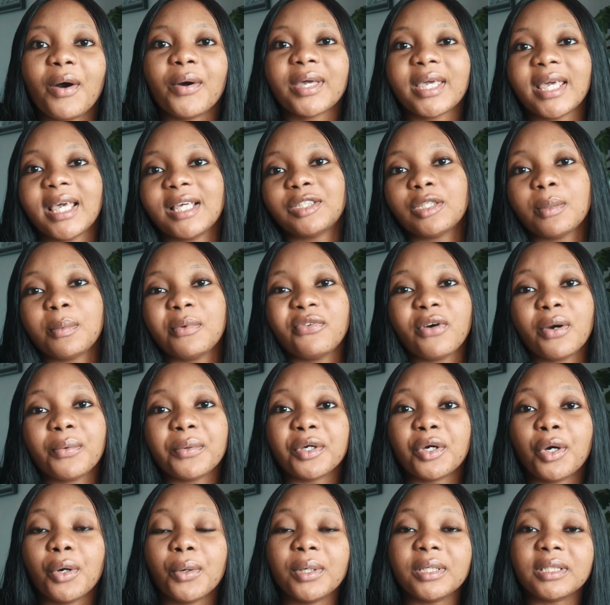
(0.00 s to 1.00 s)
Okay, so before
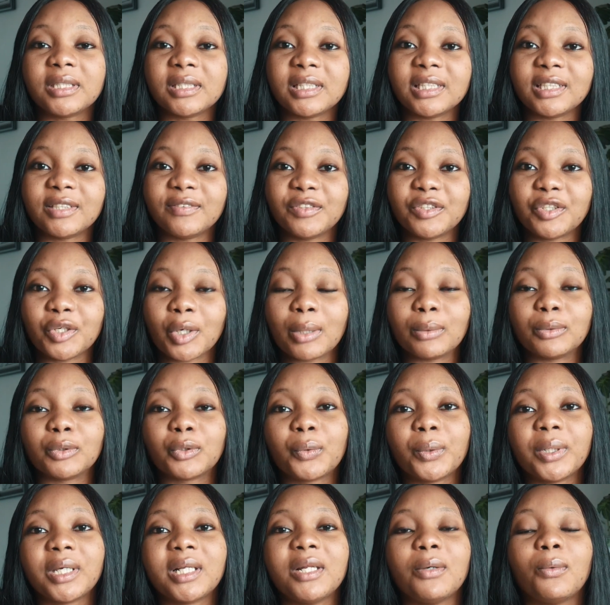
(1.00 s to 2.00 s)
we go into this video, I would
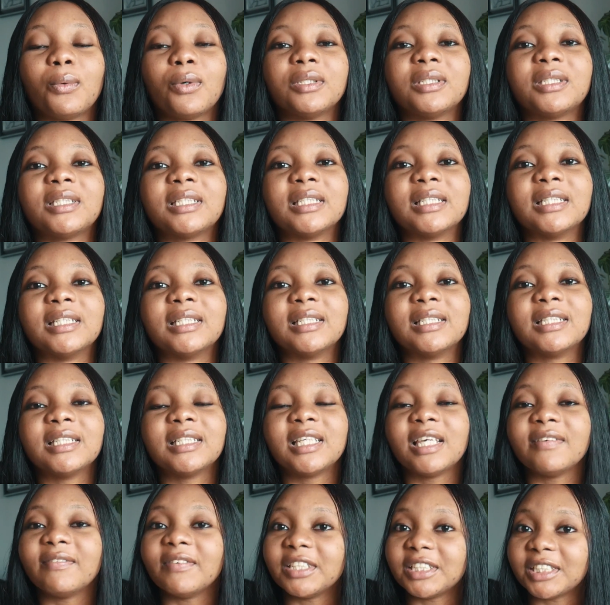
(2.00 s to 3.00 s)
quickly want to
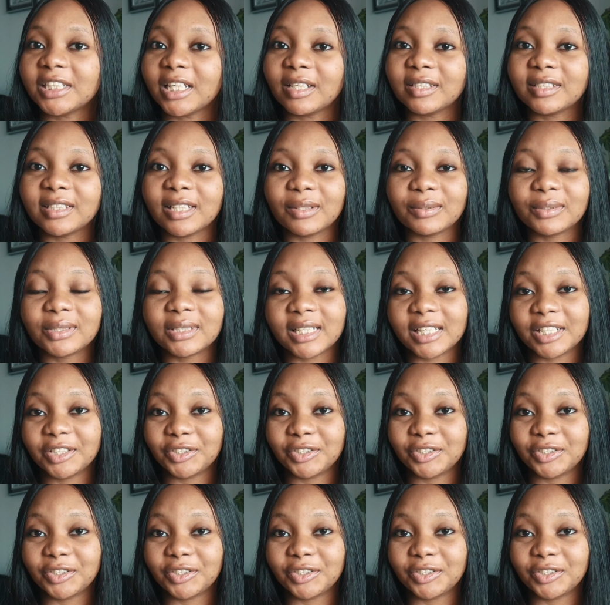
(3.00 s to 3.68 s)
give a shout out to